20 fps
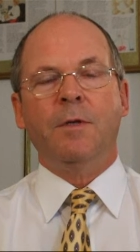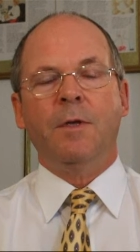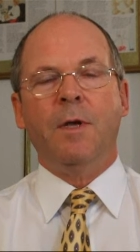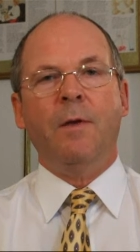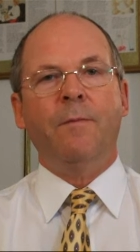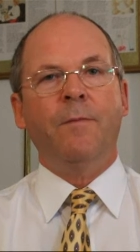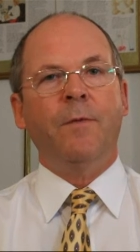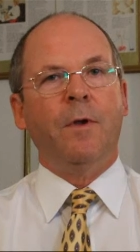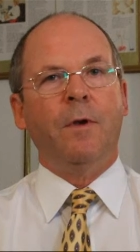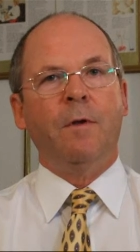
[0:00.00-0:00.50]
They
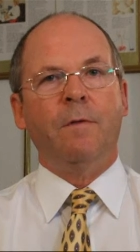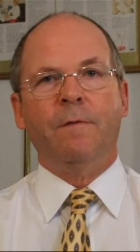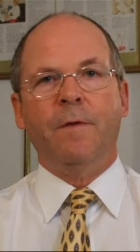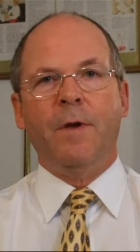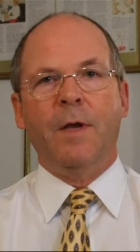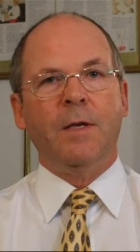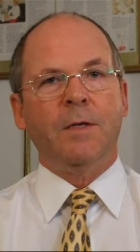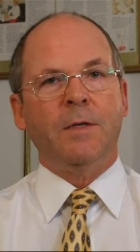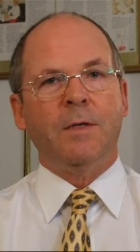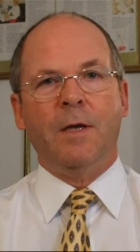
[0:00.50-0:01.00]
haven't got the
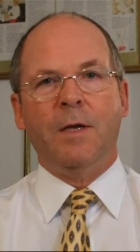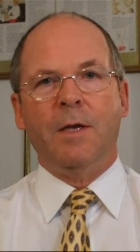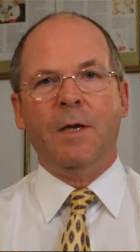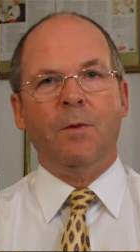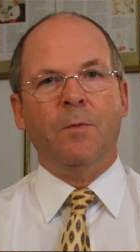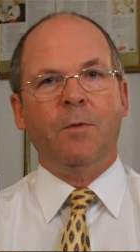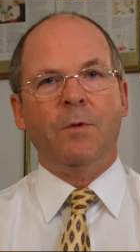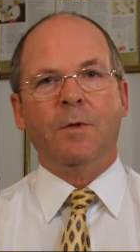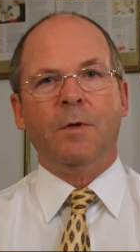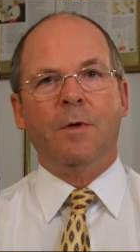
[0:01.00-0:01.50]
faintest
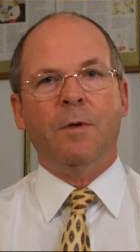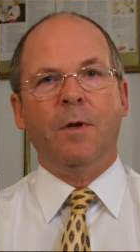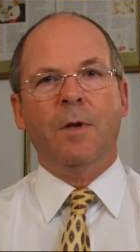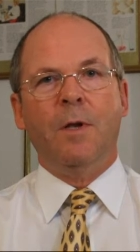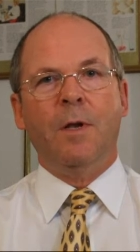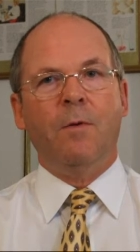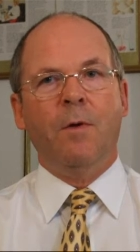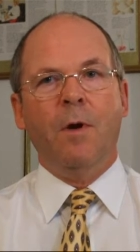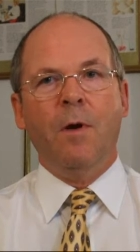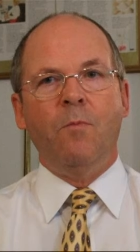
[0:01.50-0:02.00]
idea what's going on
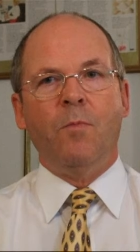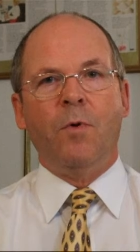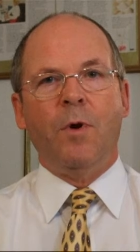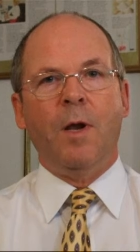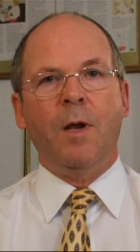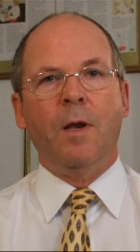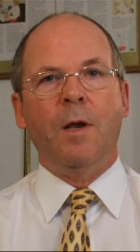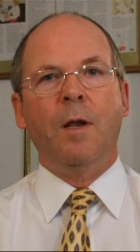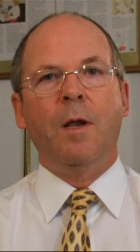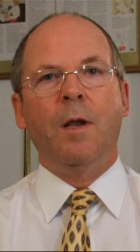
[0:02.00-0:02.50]
in their own
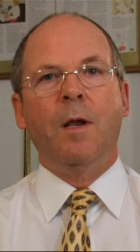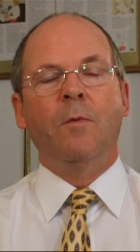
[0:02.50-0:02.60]
brain